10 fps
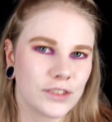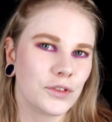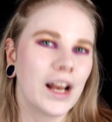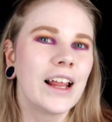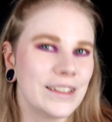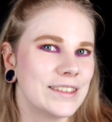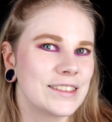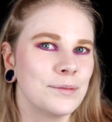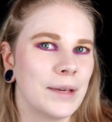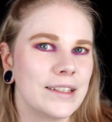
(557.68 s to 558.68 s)
really
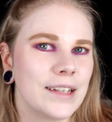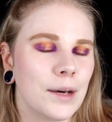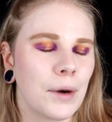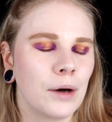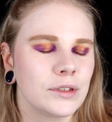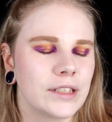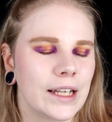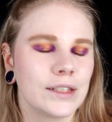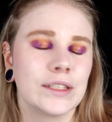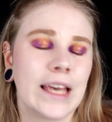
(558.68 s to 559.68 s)
into makeup, I was
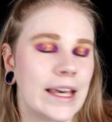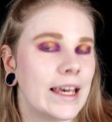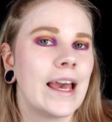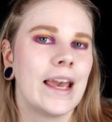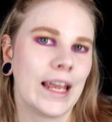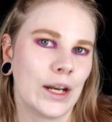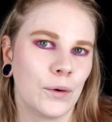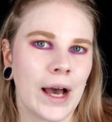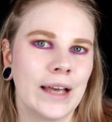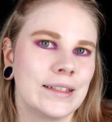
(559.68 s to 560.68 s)
like, okay, a halo
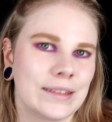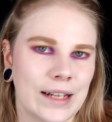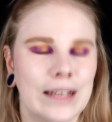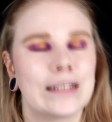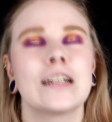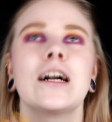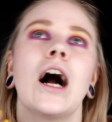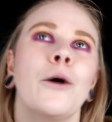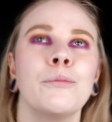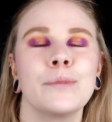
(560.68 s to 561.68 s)
eye is like a
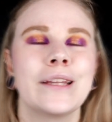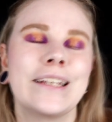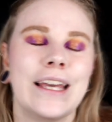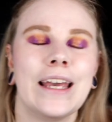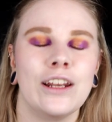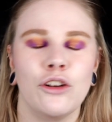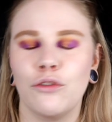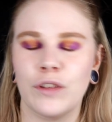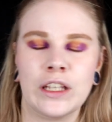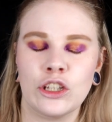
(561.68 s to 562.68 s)
complicated
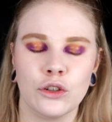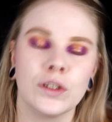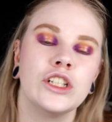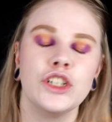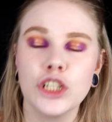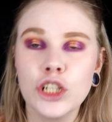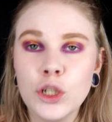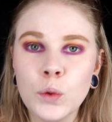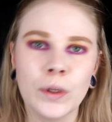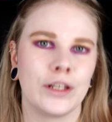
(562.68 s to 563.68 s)
thing you can
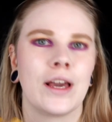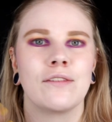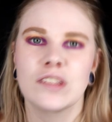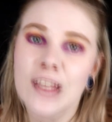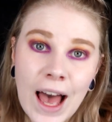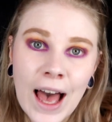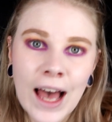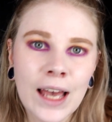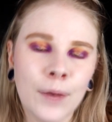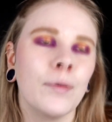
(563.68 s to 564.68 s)
do when you have
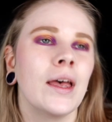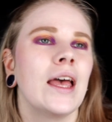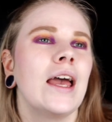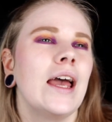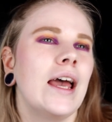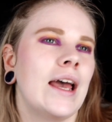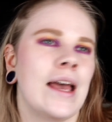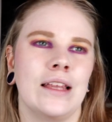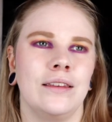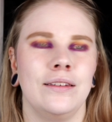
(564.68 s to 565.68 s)
time
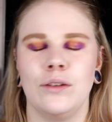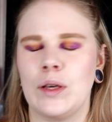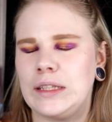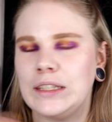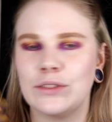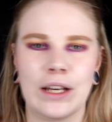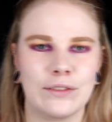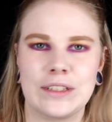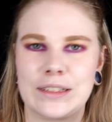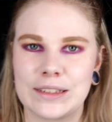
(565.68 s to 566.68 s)
and you need to
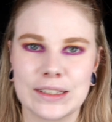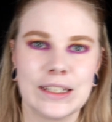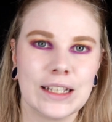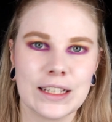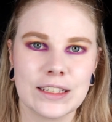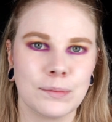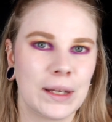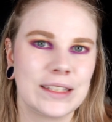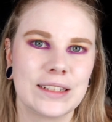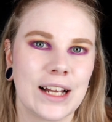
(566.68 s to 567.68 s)
have the skills,
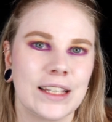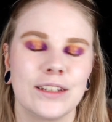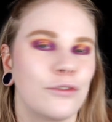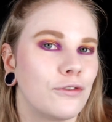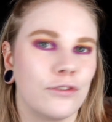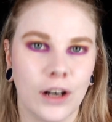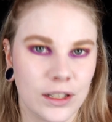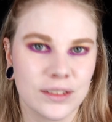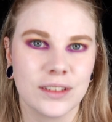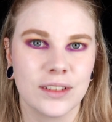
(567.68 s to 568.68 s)
but it's like the
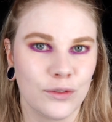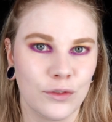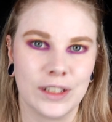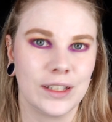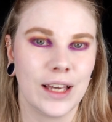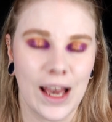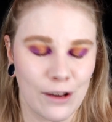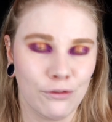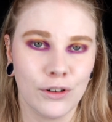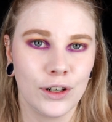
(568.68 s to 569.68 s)
fastest thing
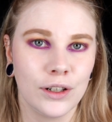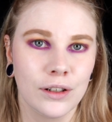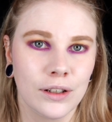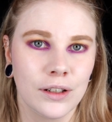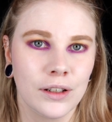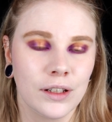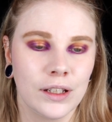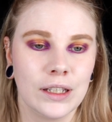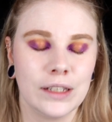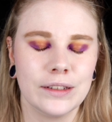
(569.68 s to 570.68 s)
ever.
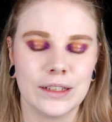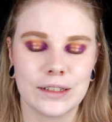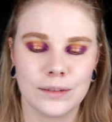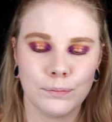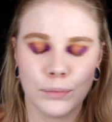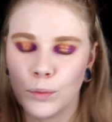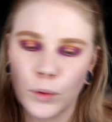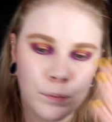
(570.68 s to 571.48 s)
It's just boop,